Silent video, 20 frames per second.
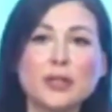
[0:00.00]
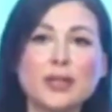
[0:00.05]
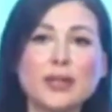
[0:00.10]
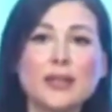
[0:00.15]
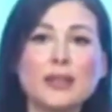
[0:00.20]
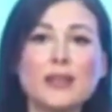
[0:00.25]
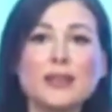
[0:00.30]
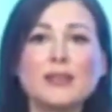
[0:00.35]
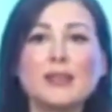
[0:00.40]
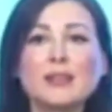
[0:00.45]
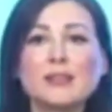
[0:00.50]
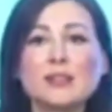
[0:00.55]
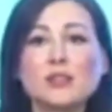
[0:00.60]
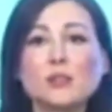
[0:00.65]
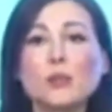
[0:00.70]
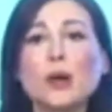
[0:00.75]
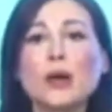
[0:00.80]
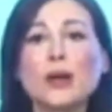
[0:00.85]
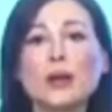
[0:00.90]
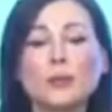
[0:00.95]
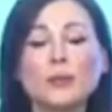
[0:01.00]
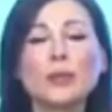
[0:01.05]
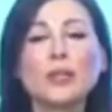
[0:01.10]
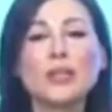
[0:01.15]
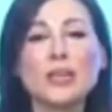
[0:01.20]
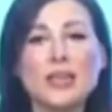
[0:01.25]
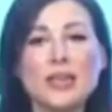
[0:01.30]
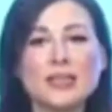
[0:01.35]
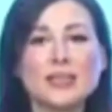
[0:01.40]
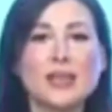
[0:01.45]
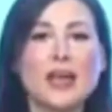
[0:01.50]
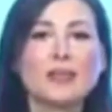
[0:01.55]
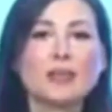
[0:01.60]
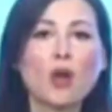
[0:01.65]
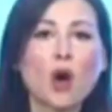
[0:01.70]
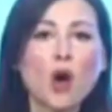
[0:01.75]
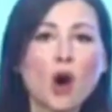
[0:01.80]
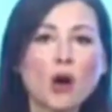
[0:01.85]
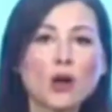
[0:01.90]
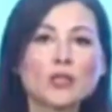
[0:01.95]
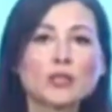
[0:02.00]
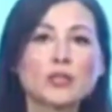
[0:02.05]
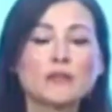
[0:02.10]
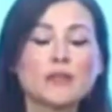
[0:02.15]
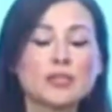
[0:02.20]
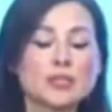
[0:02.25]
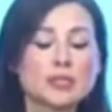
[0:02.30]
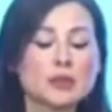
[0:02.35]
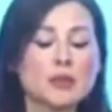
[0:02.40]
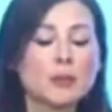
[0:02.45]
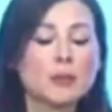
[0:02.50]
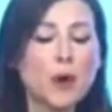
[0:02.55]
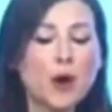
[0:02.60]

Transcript: And I think this is what really is at the heart of this